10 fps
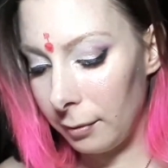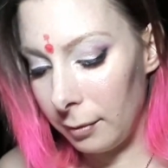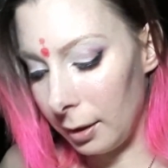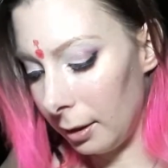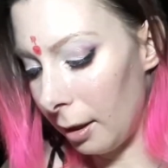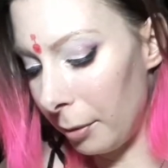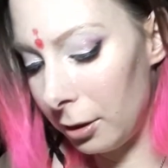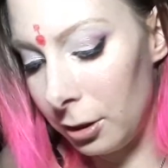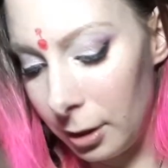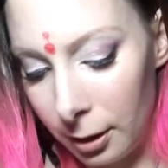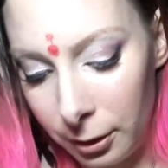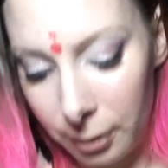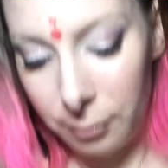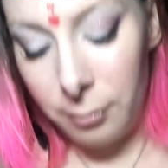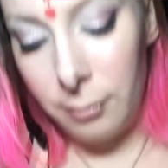Let me just tell you,
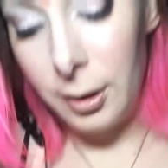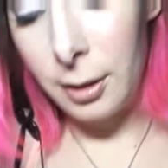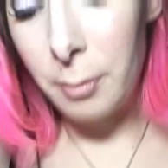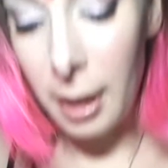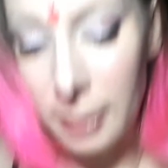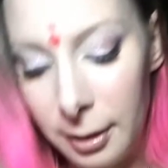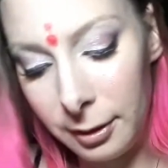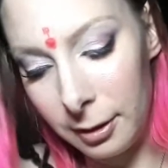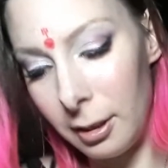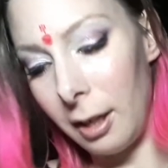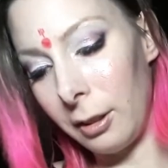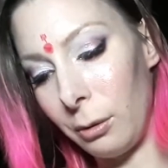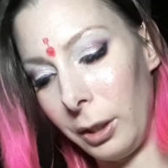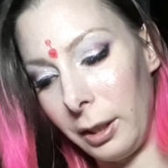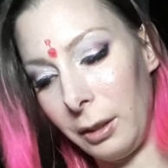this masculine is not
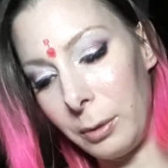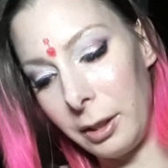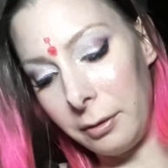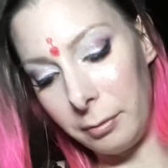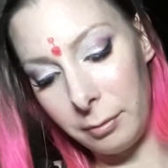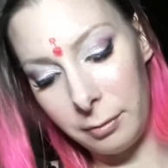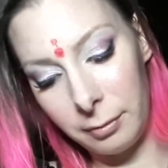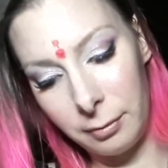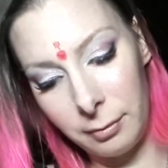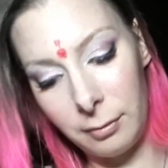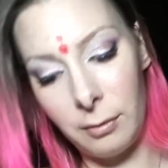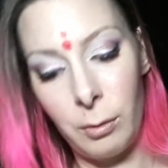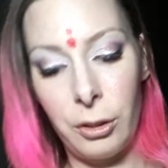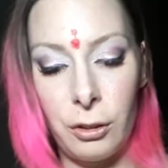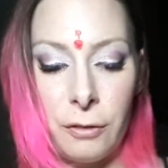going anywhere
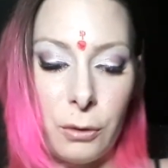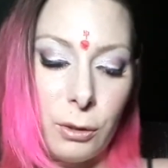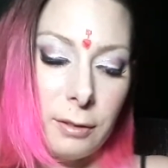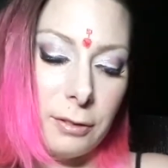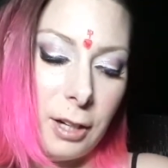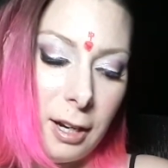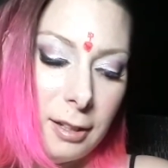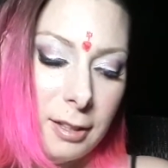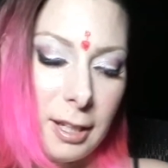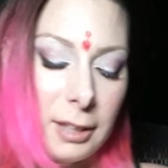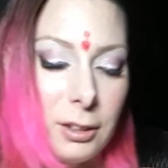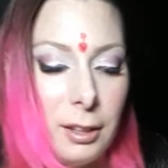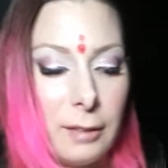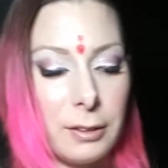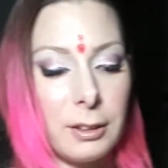with this Four of Rods and the
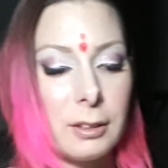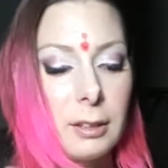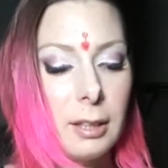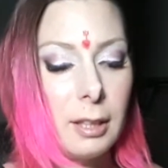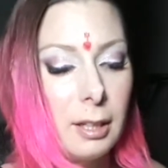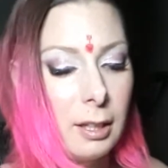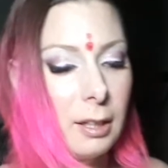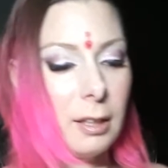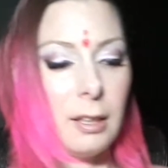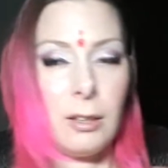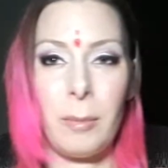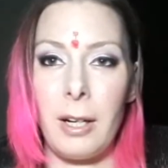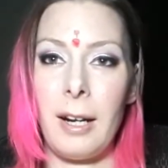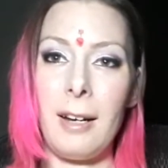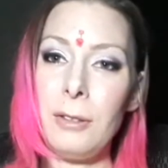Lovers. No matter
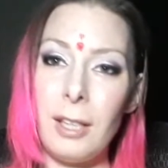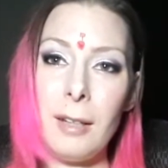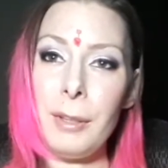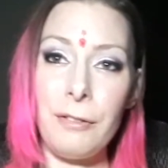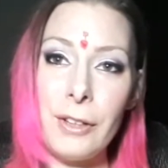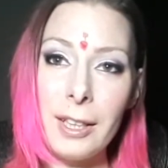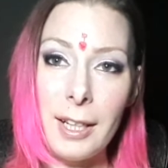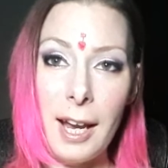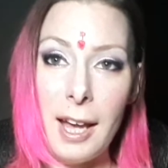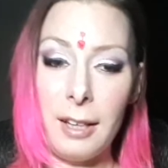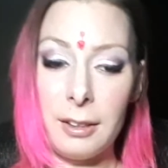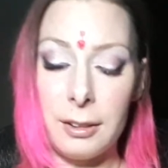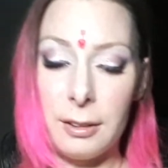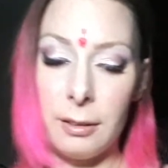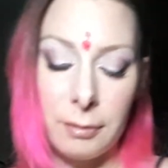how dumb he fucking
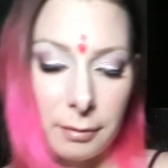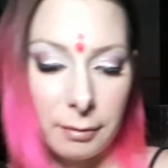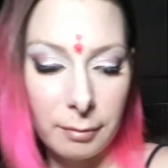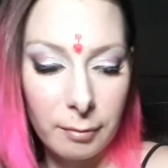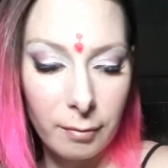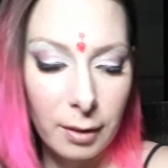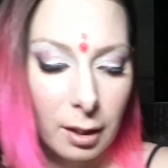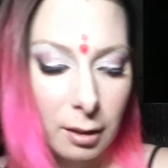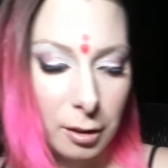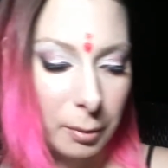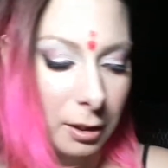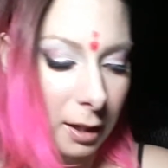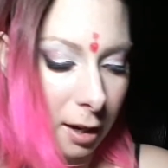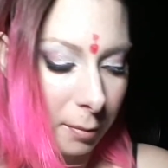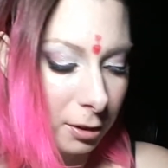acts, no matter
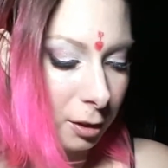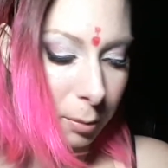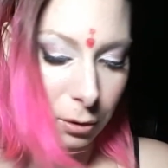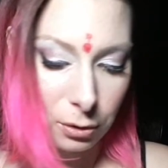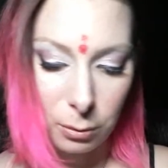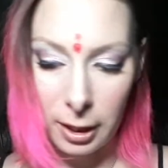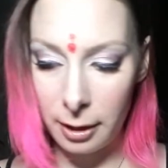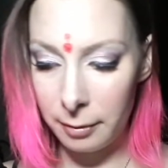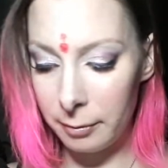how much he pulls away,